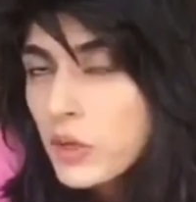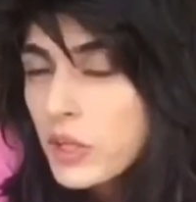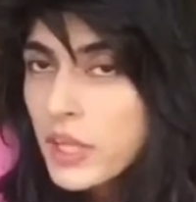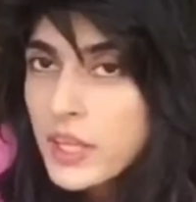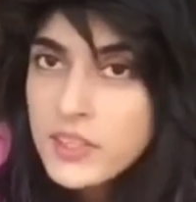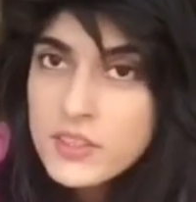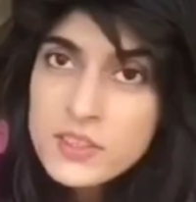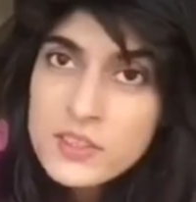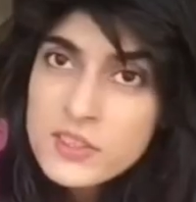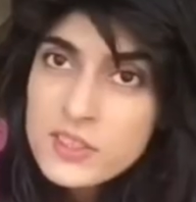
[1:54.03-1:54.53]

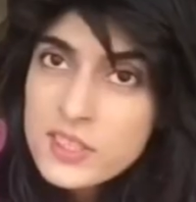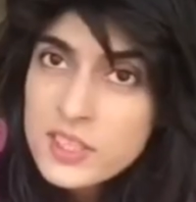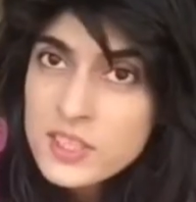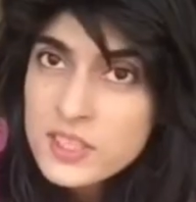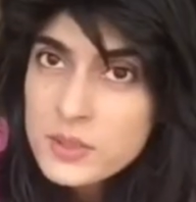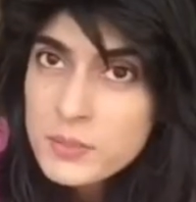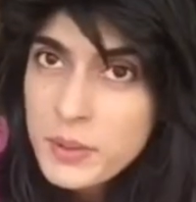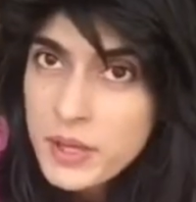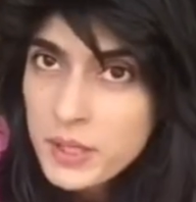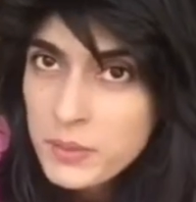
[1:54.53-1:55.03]
didn't
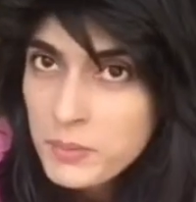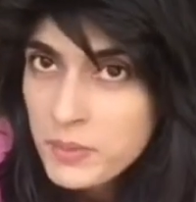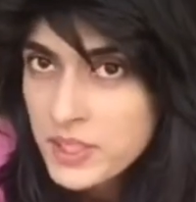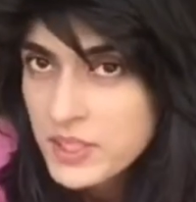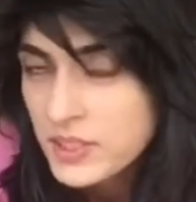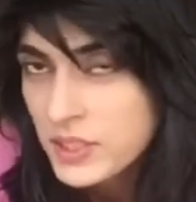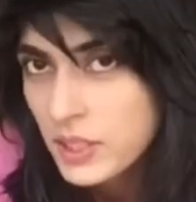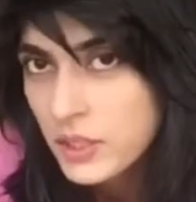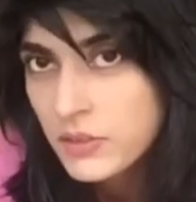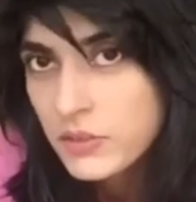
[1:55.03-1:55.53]
expect
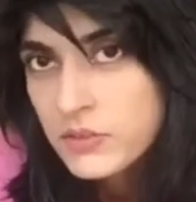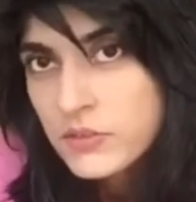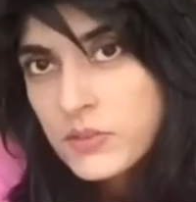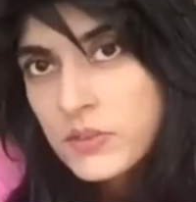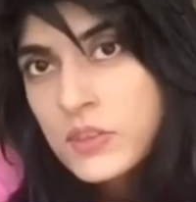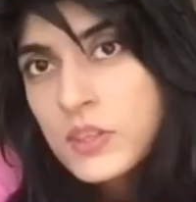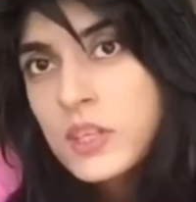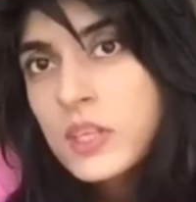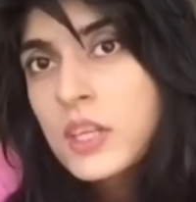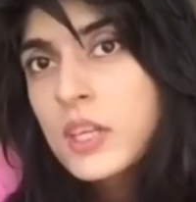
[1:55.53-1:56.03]
myself
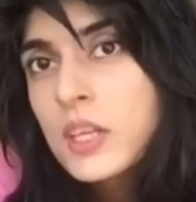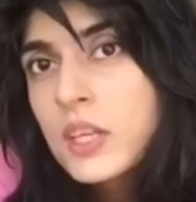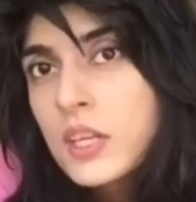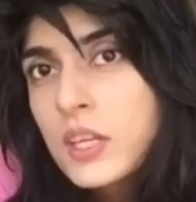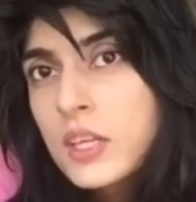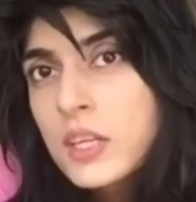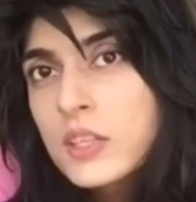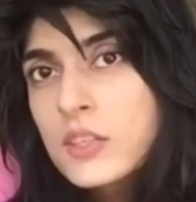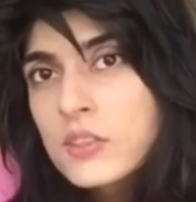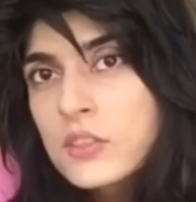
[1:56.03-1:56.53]

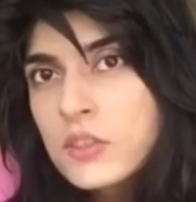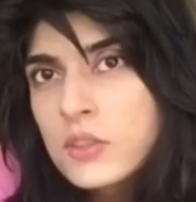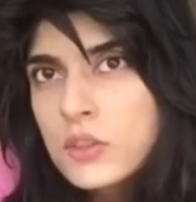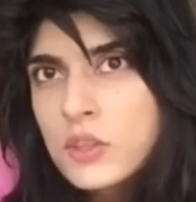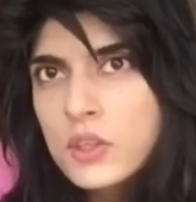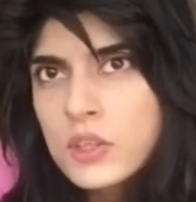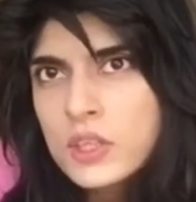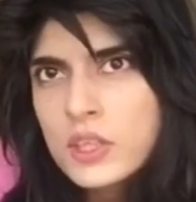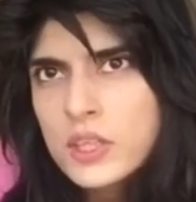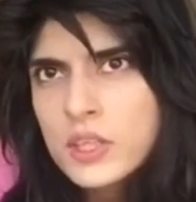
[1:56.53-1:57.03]
to
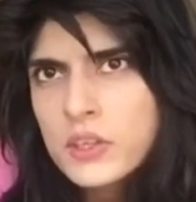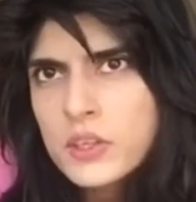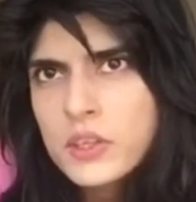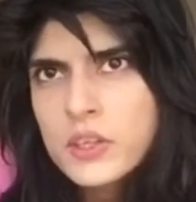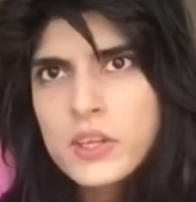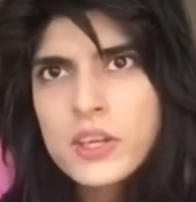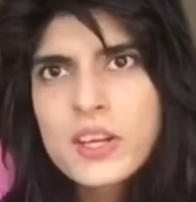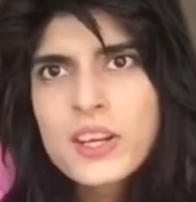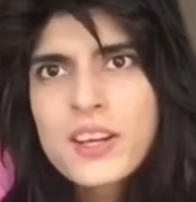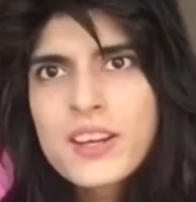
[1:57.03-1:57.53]
look like
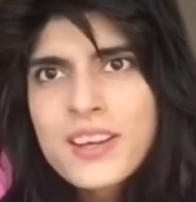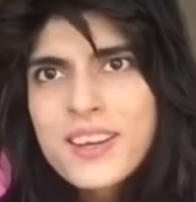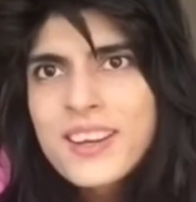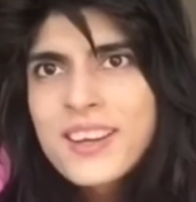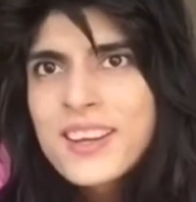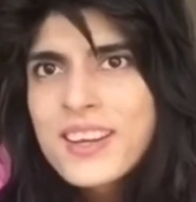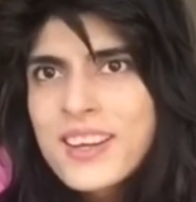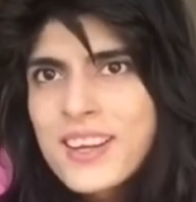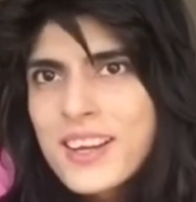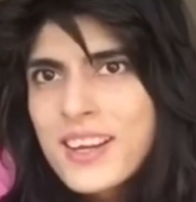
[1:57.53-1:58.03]
her.
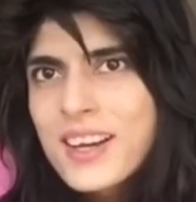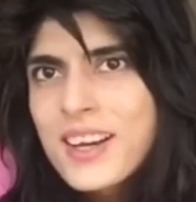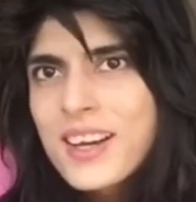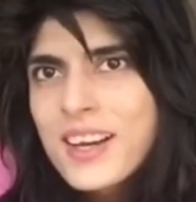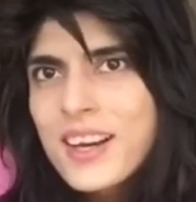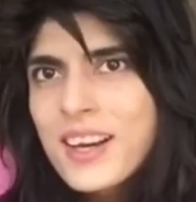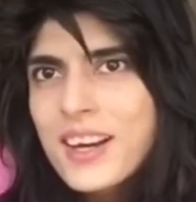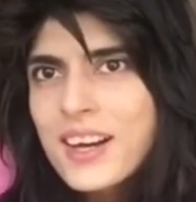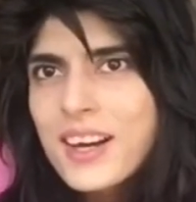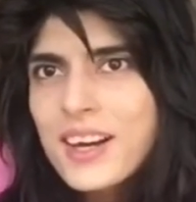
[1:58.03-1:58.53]

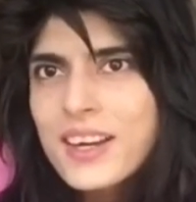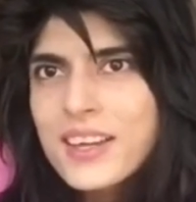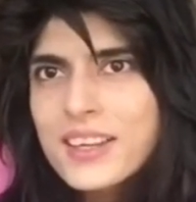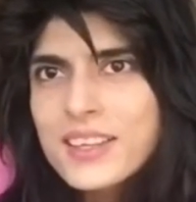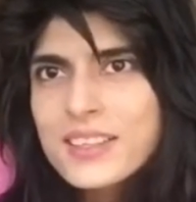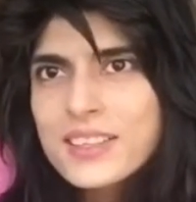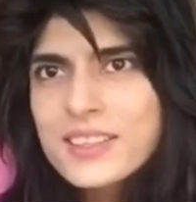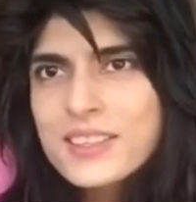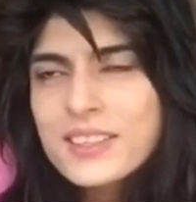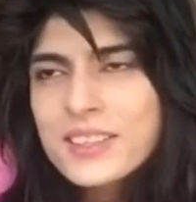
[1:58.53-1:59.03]
I,
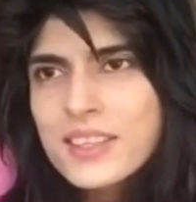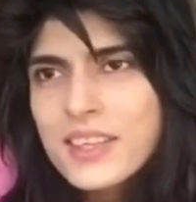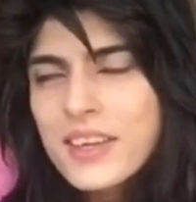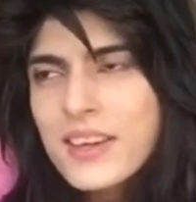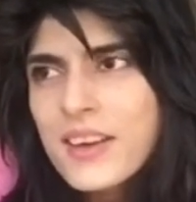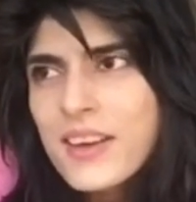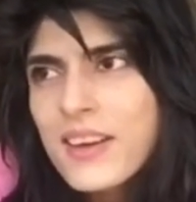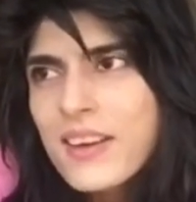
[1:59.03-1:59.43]
yeah.